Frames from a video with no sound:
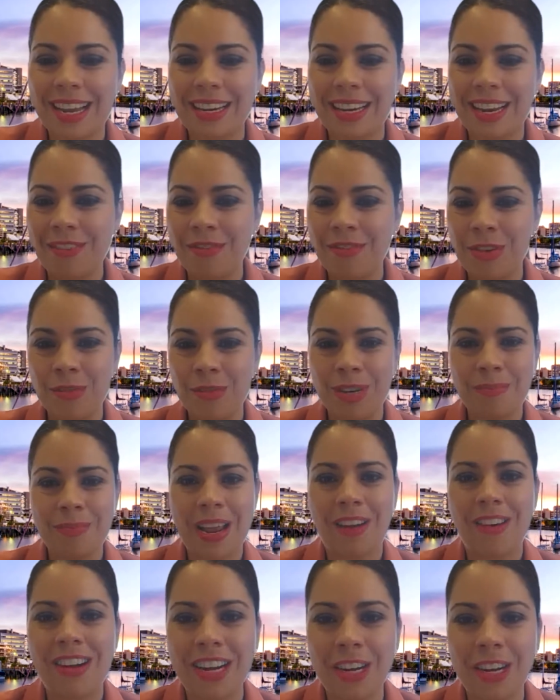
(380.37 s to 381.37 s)
Nev, you and
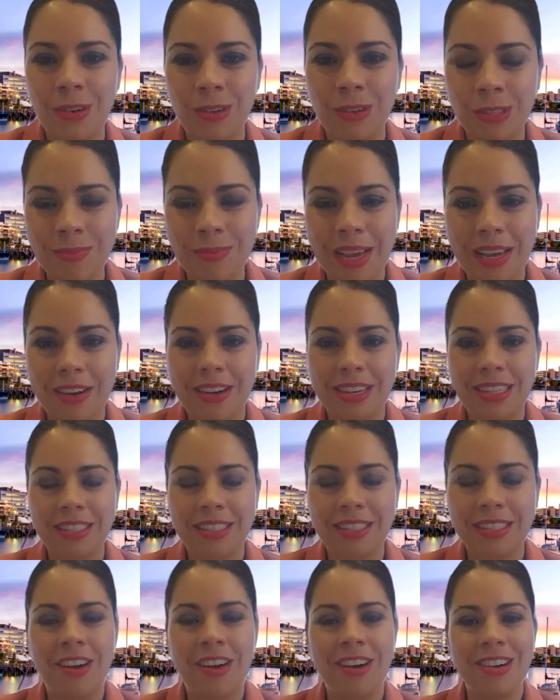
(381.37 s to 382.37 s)
I called Mount
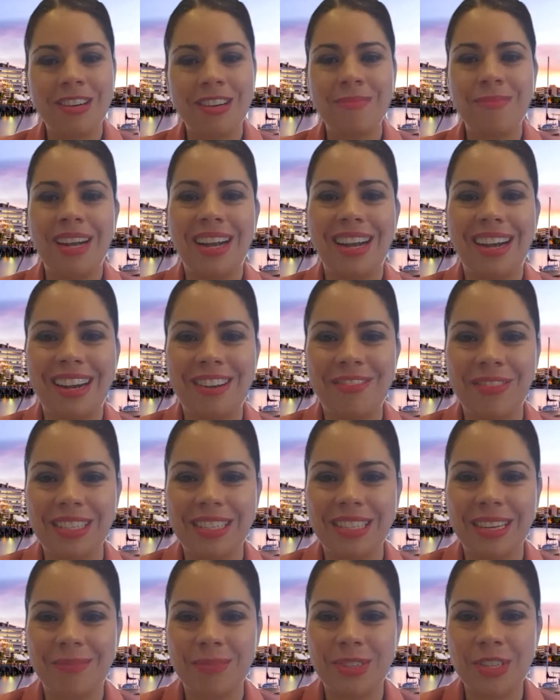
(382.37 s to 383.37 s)
Isa home for
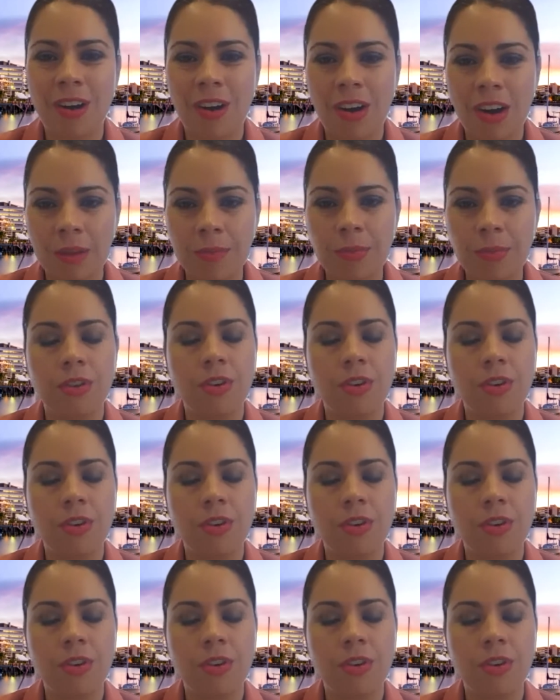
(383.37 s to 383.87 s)
some time.